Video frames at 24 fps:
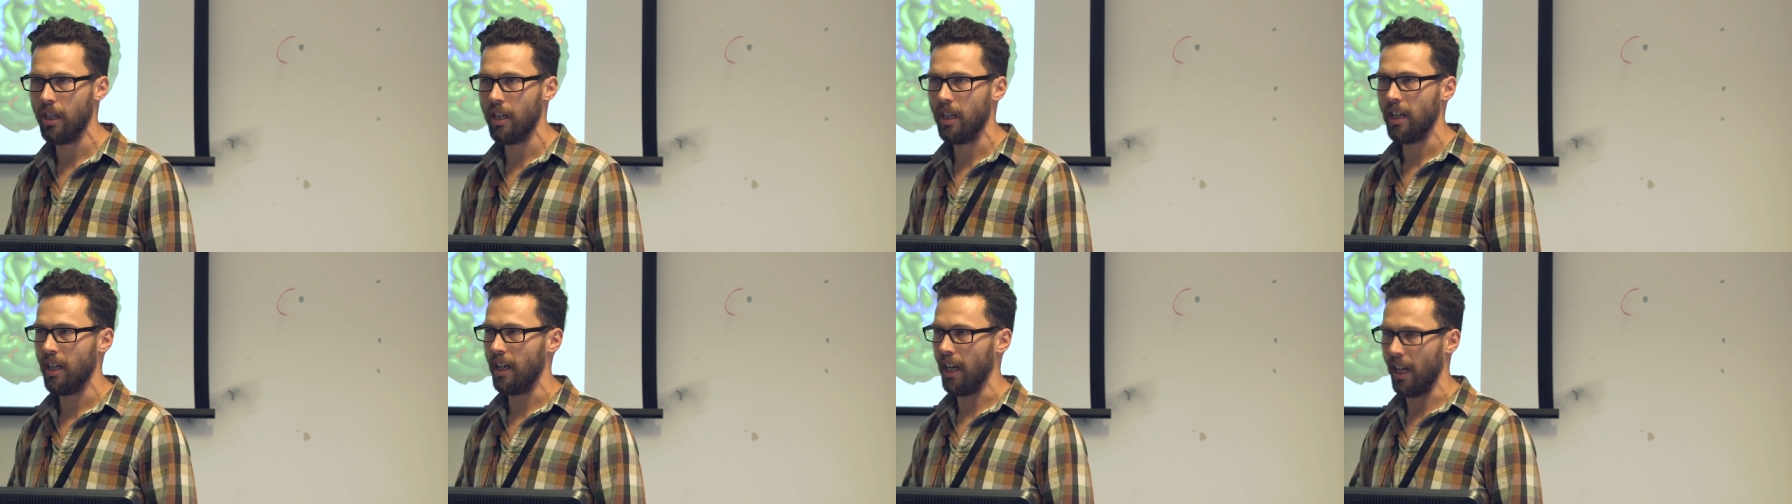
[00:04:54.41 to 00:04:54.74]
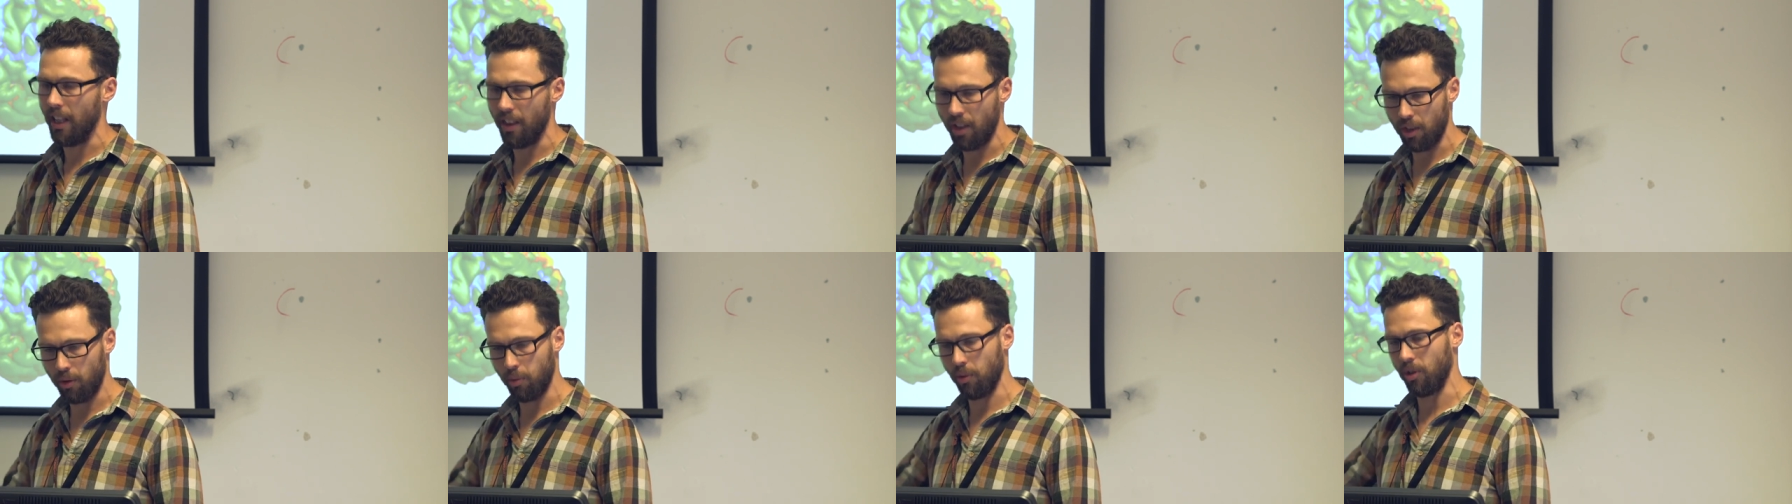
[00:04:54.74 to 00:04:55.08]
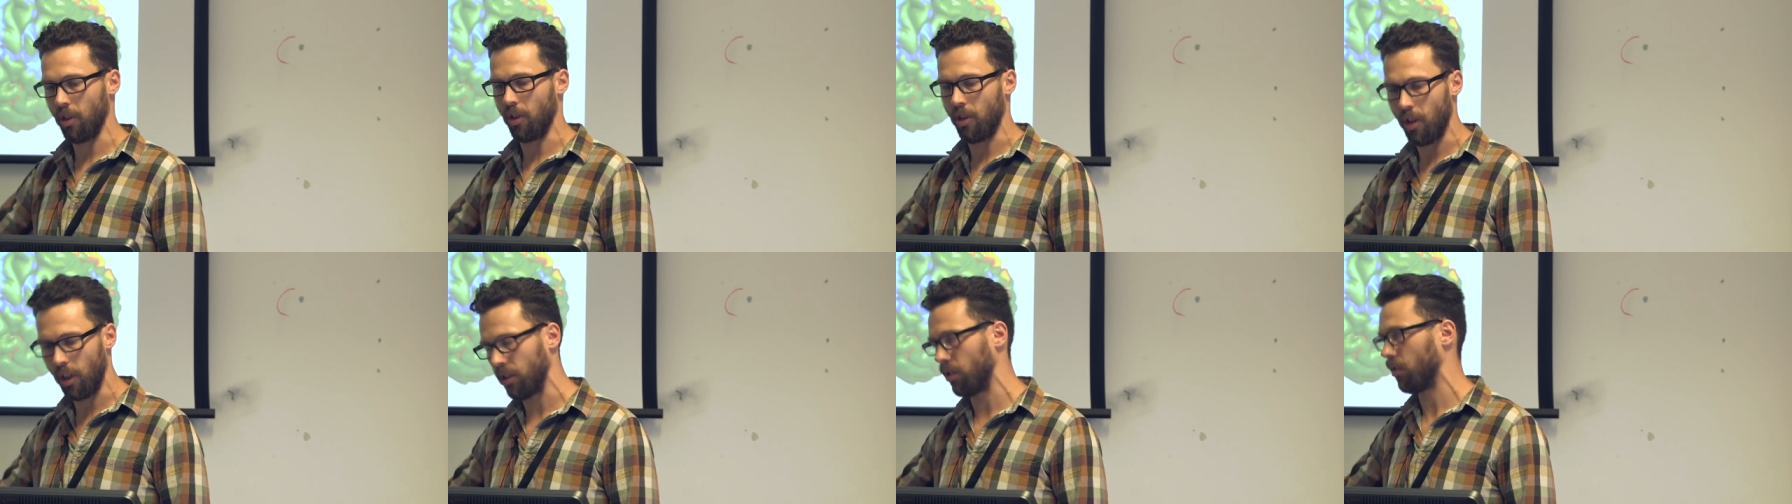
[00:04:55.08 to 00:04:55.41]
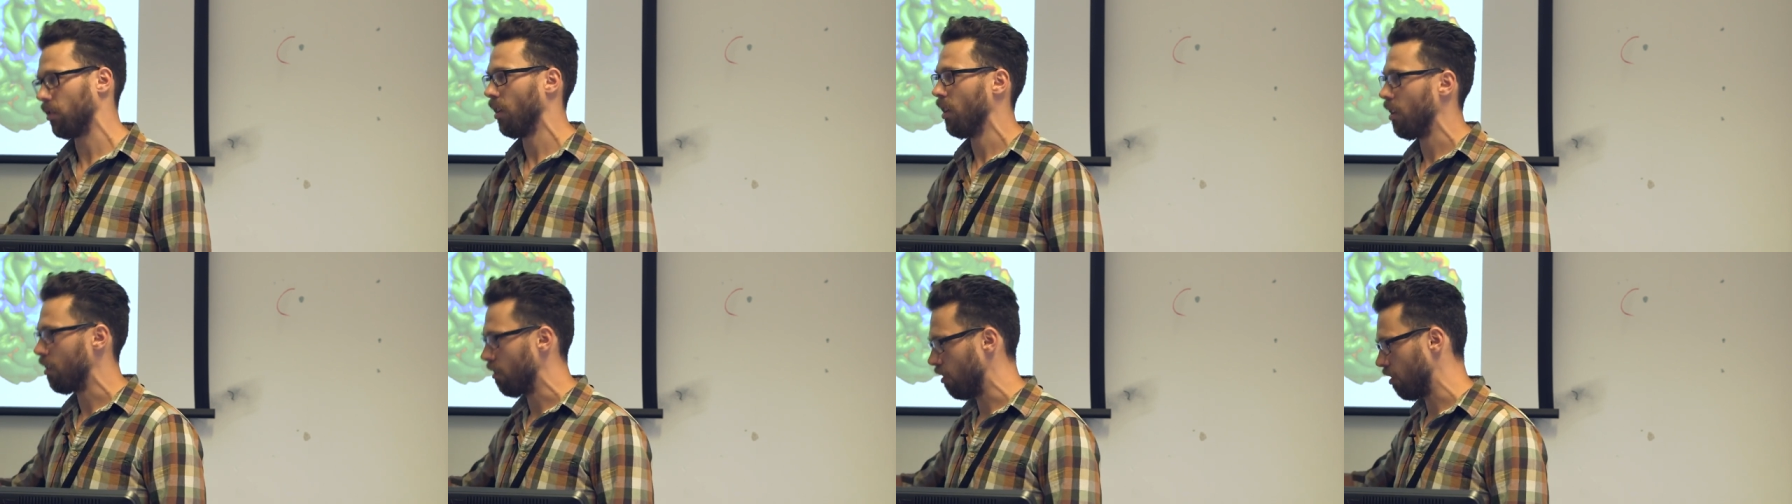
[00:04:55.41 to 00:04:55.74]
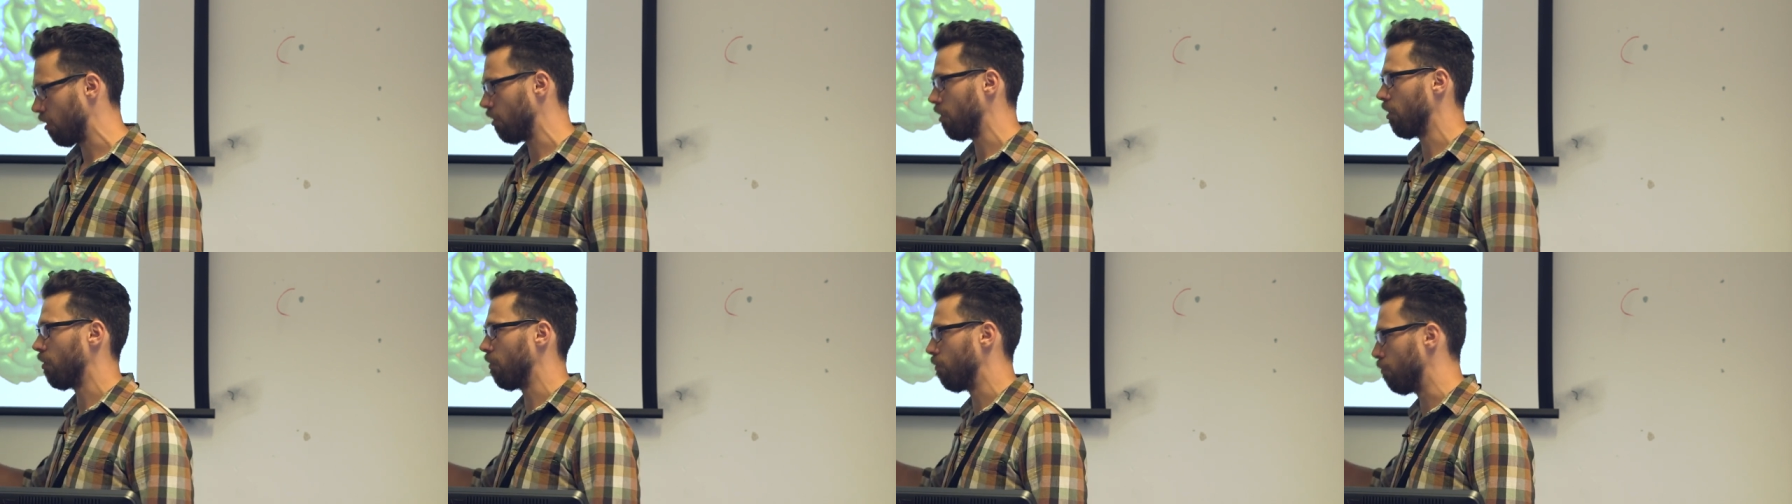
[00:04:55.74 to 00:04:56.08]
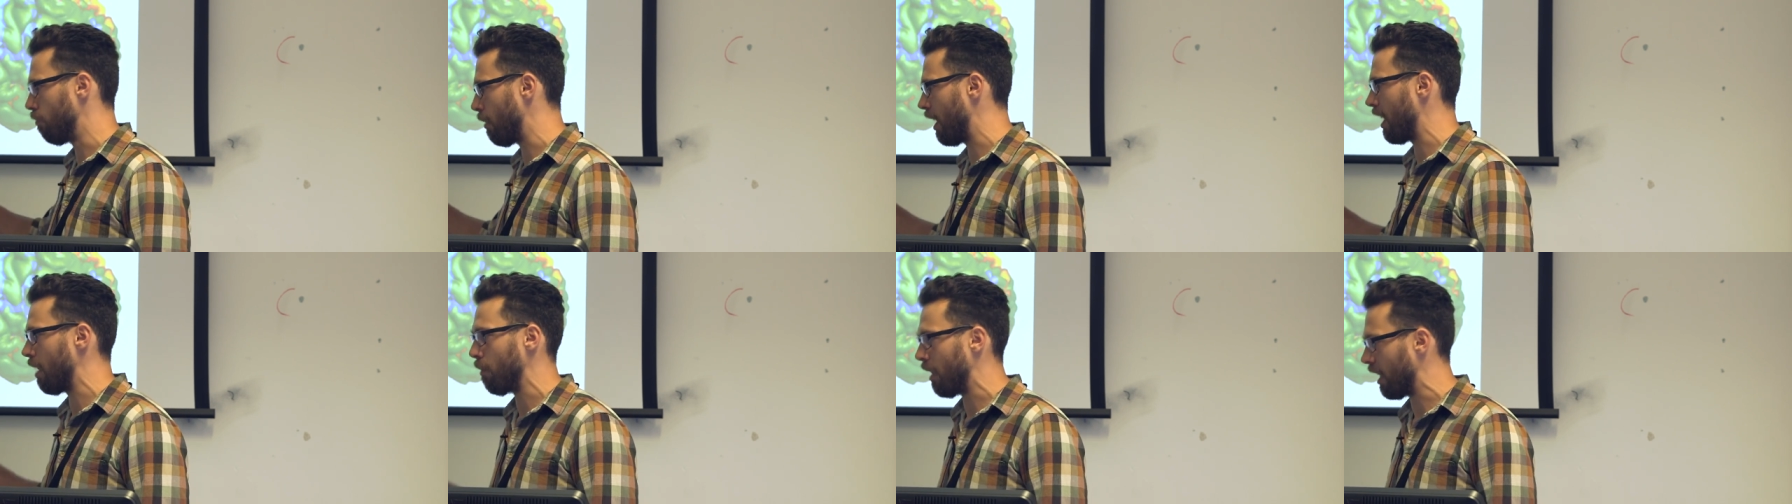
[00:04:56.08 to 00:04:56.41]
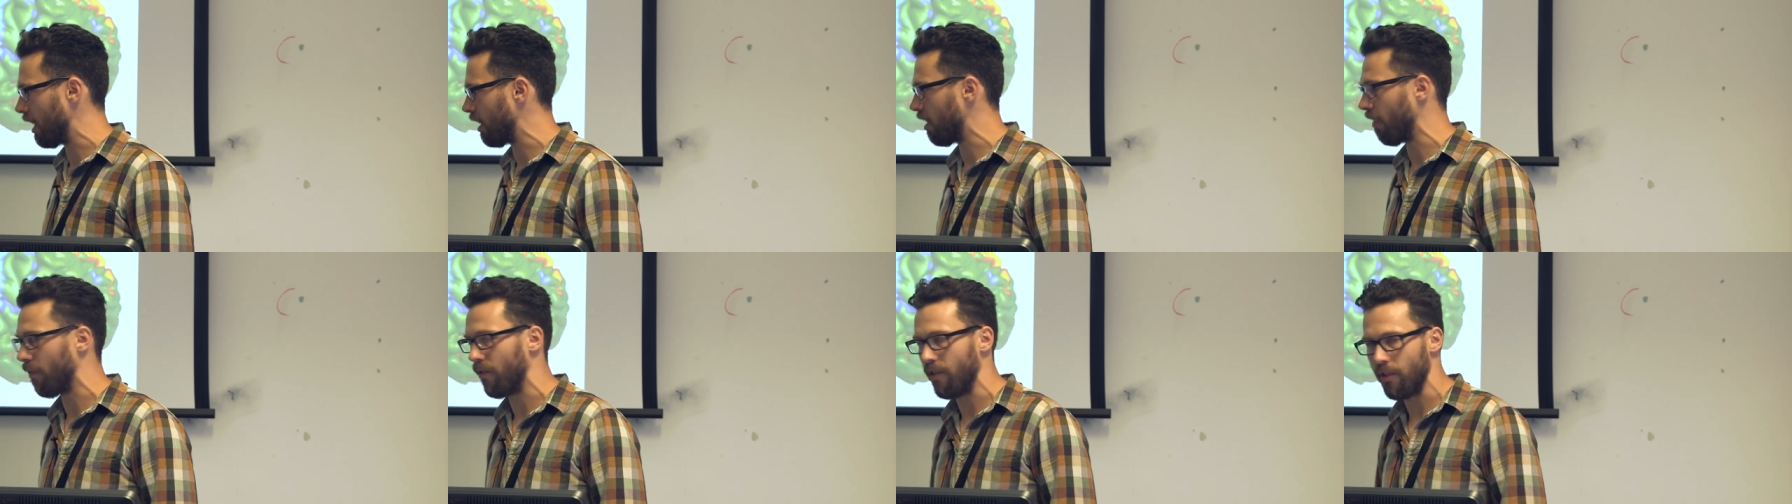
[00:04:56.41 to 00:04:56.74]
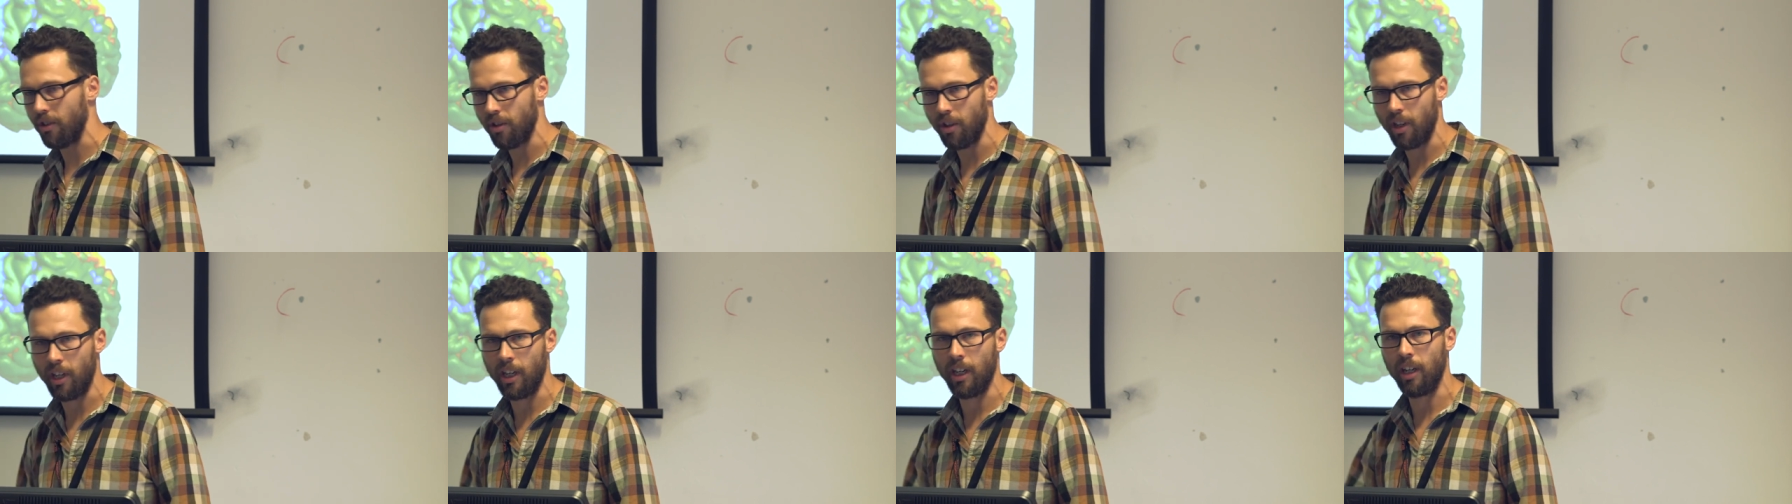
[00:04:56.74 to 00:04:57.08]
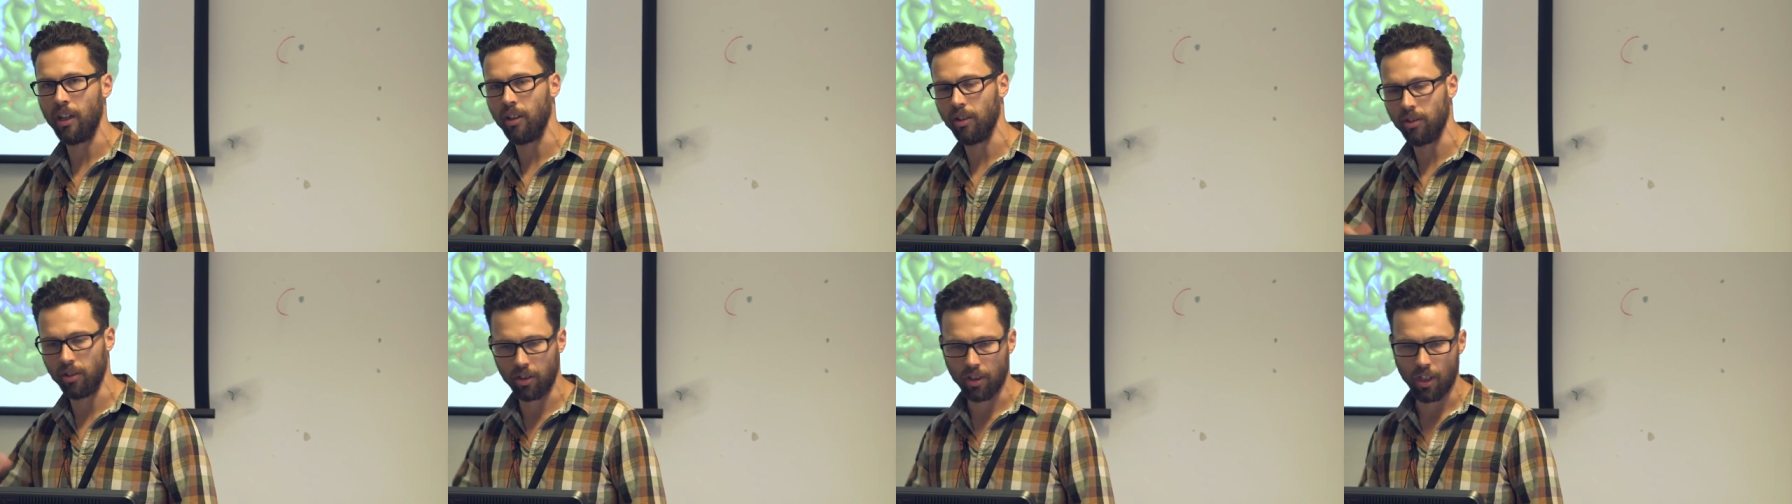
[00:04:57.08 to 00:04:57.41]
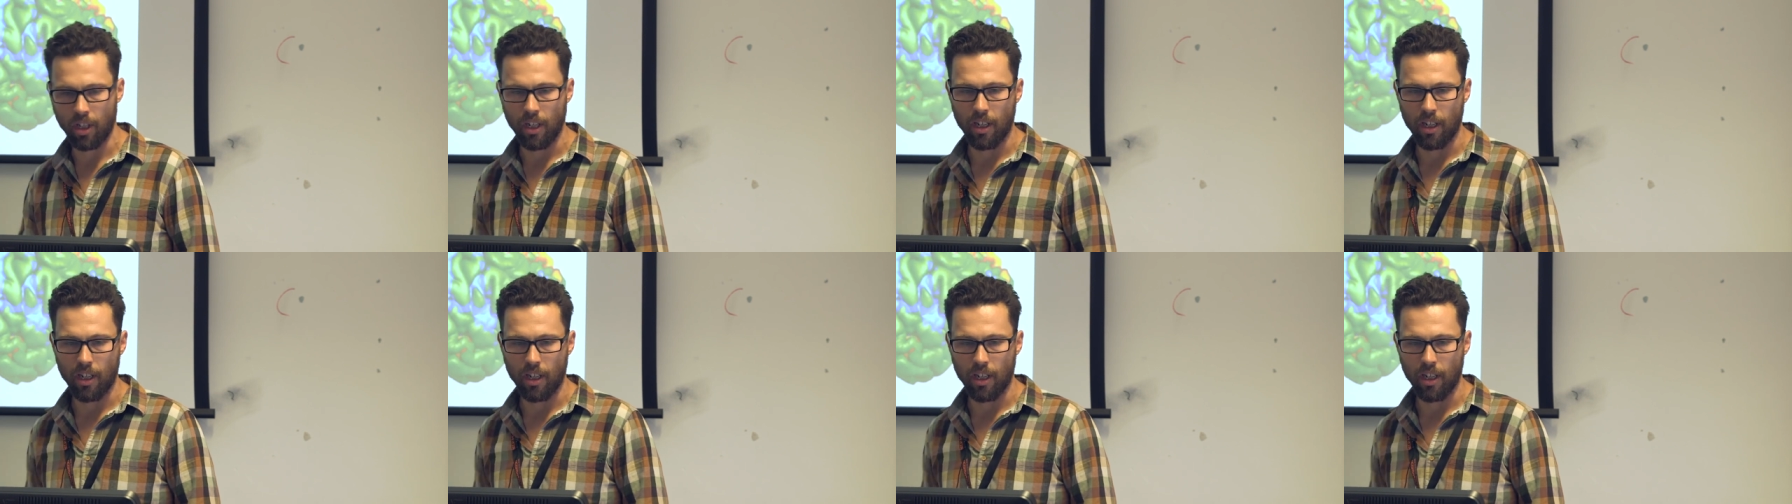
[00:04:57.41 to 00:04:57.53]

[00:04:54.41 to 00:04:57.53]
And this was across many, many different trials,